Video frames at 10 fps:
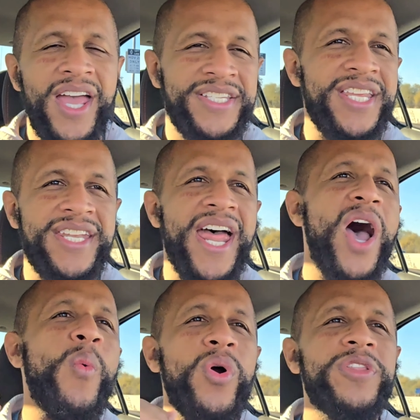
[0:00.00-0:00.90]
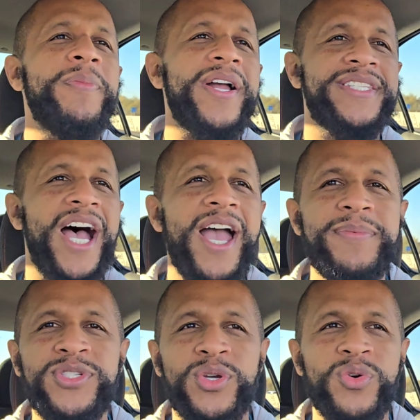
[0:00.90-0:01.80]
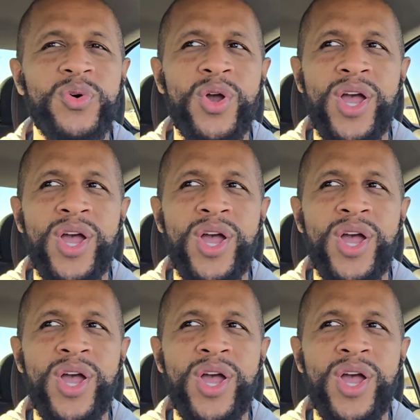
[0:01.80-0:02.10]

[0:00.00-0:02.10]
Is it not worth my time to